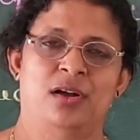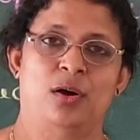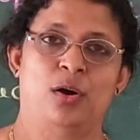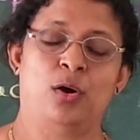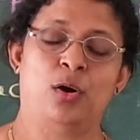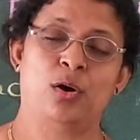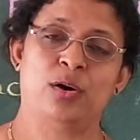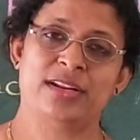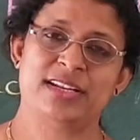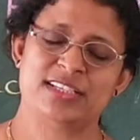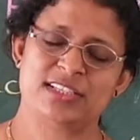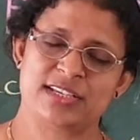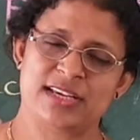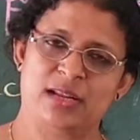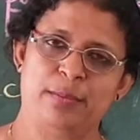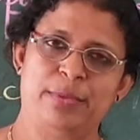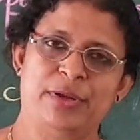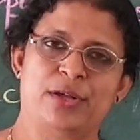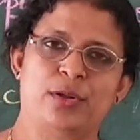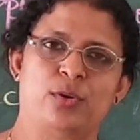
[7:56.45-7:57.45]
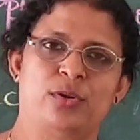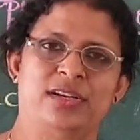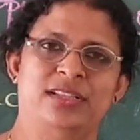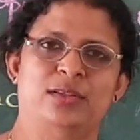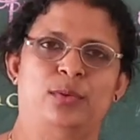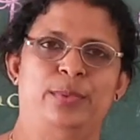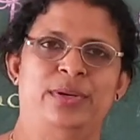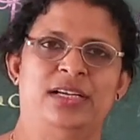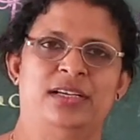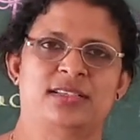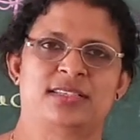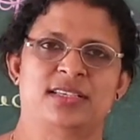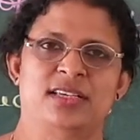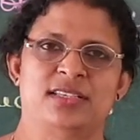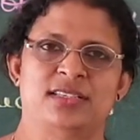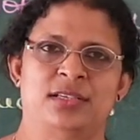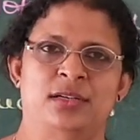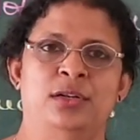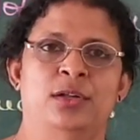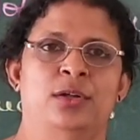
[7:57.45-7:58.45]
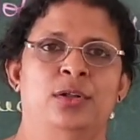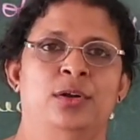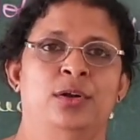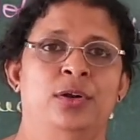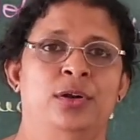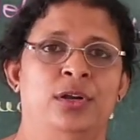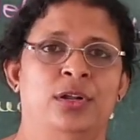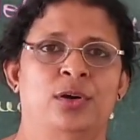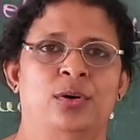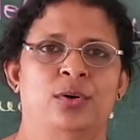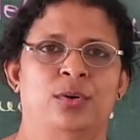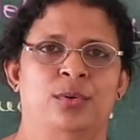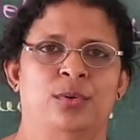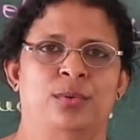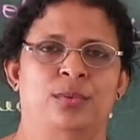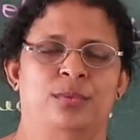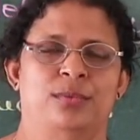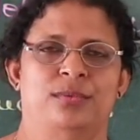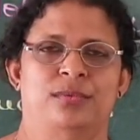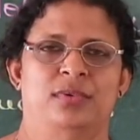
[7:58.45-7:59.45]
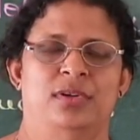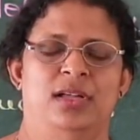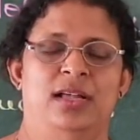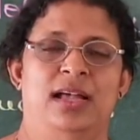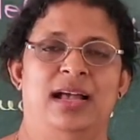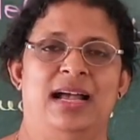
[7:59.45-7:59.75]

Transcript: Or it can be grown in the winter season? No,